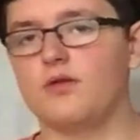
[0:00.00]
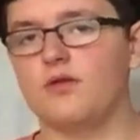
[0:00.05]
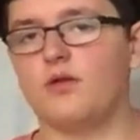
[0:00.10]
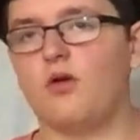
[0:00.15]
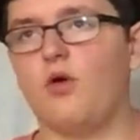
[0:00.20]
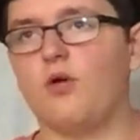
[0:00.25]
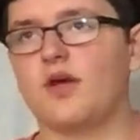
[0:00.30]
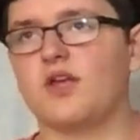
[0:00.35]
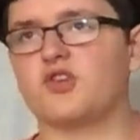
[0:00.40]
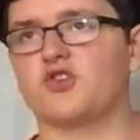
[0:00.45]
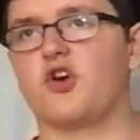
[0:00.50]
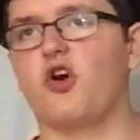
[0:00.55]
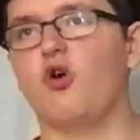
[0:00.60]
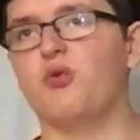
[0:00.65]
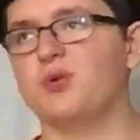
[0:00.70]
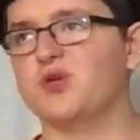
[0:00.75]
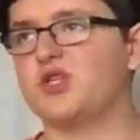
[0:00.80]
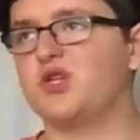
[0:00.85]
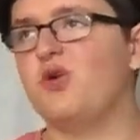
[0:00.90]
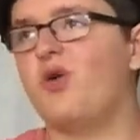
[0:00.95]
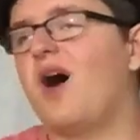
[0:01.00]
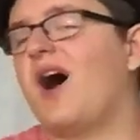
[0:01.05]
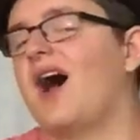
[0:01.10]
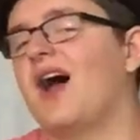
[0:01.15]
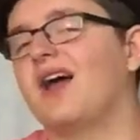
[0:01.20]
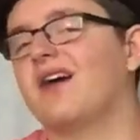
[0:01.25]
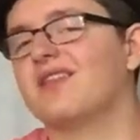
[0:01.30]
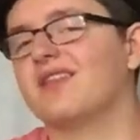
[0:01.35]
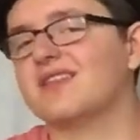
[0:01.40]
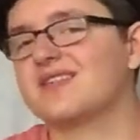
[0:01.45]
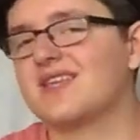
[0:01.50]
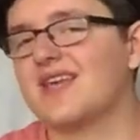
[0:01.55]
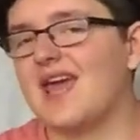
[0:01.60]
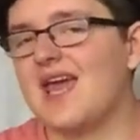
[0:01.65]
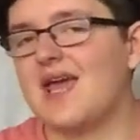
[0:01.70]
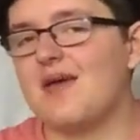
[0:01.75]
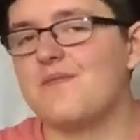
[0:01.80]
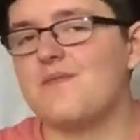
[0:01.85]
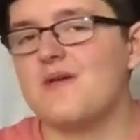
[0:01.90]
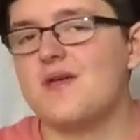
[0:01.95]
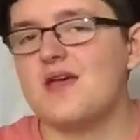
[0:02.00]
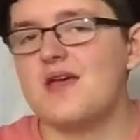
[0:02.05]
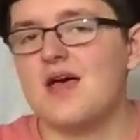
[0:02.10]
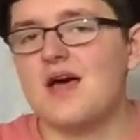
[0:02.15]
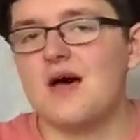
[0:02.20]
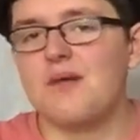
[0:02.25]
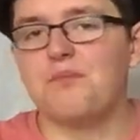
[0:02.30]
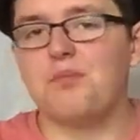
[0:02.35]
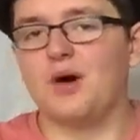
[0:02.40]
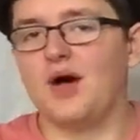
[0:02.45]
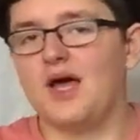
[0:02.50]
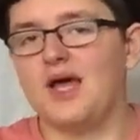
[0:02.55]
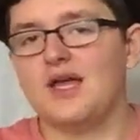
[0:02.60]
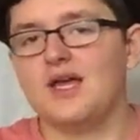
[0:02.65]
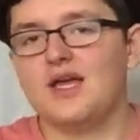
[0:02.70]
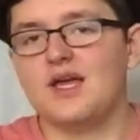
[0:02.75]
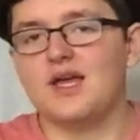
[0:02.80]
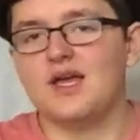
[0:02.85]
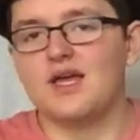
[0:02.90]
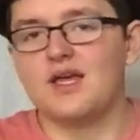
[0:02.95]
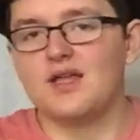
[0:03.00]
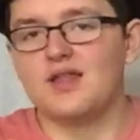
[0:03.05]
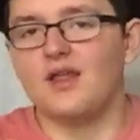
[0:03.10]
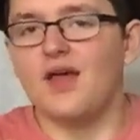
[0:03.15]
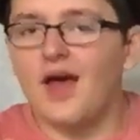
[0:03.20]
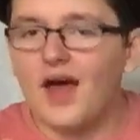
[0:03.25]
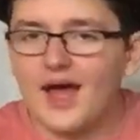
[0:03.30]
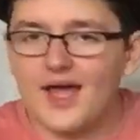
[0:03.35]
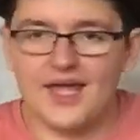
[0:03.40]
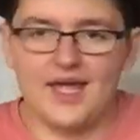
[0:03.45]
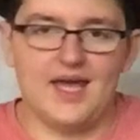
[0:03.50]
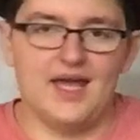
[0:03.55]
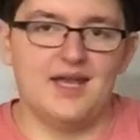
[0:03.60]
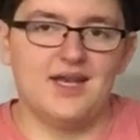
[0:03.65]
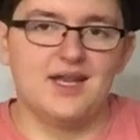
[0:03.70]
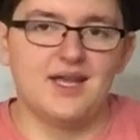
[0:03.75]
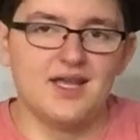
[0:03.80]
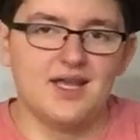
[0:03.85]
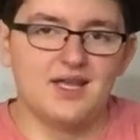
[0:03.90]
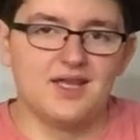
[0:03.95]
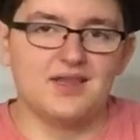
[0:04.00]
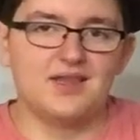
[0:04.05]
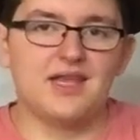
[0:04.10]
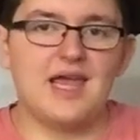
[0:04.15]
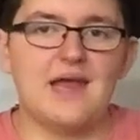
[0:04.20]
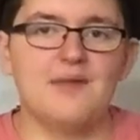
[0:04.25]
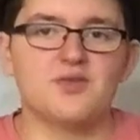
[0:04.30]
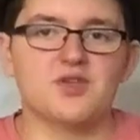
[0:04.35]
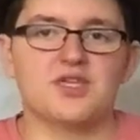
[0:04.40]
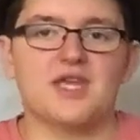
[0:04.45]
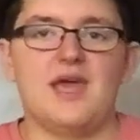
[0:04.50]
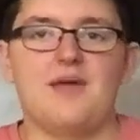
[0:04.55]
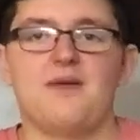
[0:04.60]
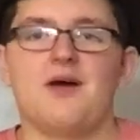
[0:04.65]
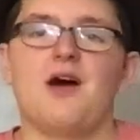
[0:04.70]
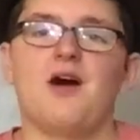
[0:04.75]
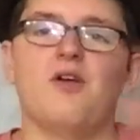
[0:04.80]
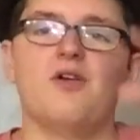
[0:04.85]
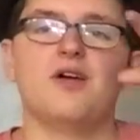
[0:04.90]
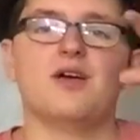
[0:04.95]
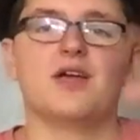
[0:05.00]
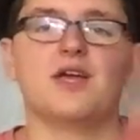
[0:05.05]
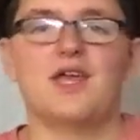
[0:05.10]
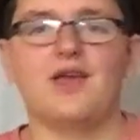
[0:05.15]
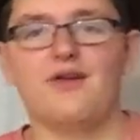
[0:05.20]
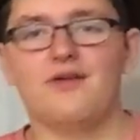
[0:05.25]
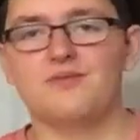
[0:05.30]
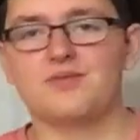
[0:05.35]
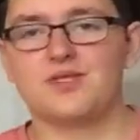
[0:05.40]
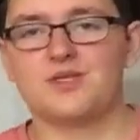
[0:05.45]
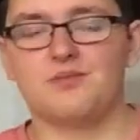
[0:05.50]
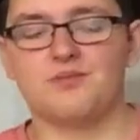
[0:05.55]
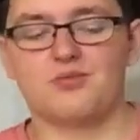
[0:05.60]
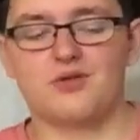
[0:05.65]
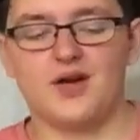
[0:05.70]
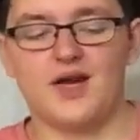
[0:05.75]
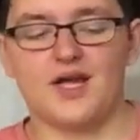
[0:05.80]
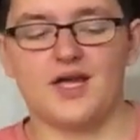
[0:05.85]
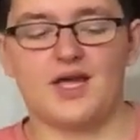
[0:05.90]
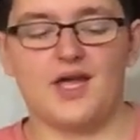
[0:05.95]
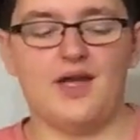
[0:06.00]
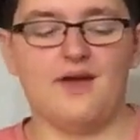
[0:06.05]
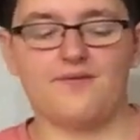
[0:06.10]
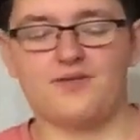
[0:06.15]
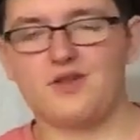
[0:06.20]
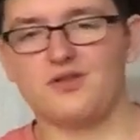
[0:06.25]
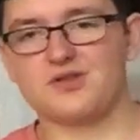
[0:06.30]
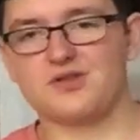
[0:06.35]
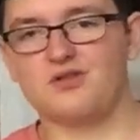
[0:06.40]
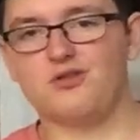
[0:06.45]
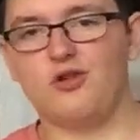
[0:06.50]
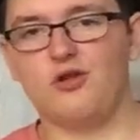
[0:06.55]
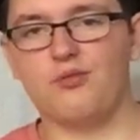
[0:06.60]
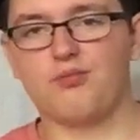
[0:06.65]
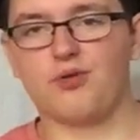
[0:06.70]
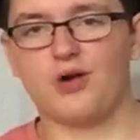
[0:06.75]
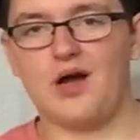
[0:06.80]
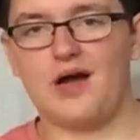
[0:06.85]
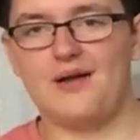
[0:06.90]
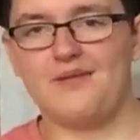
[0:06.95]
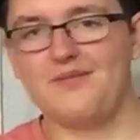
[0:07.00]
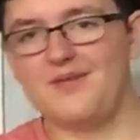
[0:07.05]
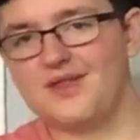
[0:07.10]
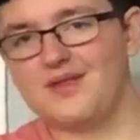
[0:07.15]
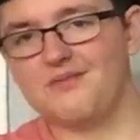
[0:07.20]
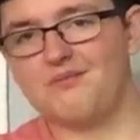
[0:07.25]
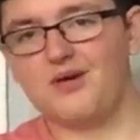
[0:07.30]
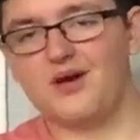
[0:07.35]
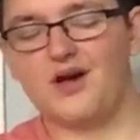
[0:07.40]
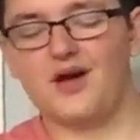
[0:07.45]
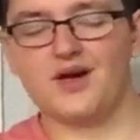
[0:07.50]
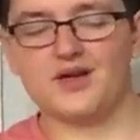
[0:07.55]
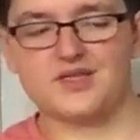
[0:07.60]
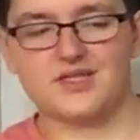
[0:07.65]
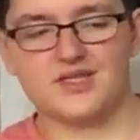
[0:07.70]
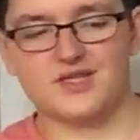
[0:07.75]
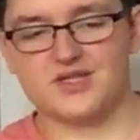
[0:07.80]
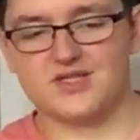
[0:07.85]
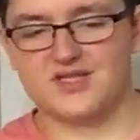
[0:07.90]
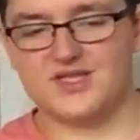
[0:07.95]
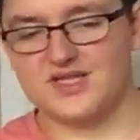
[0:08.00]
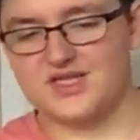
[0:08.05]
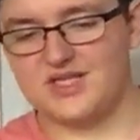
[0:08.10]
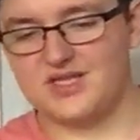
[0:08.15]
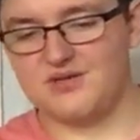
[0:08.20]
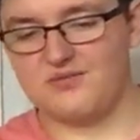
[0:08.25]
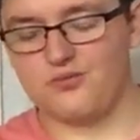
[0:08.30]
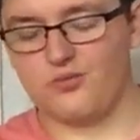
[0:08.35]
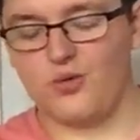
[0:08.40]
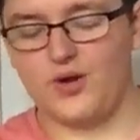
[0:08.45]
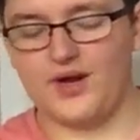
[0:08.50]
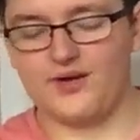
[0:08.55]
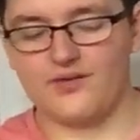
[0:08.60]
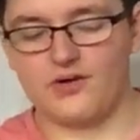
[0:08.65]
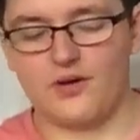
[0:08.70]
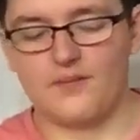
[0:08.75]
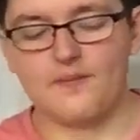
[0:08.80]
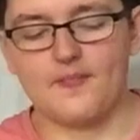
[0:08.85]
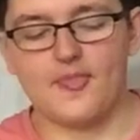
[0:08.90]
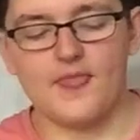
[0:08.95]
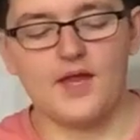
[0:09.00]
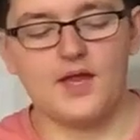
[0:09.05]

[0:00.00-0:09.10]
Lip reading: don't get your hopes too high on this game, but again, the game just came out. Give them some break if there's a little problem in the bugs, the system, whatever.